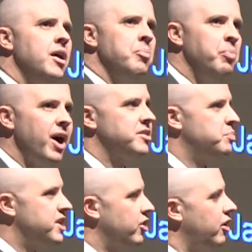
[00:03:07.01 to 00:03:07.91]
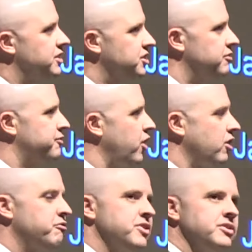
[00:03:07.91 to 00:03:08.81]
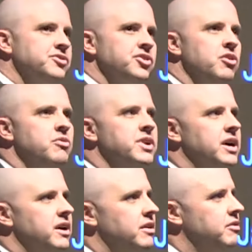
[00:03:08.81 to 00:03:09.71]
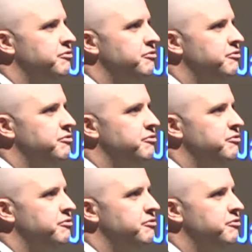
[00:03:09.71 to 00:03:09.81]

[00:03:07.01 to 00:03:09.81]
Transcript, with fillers: but because of Garfield's own uh,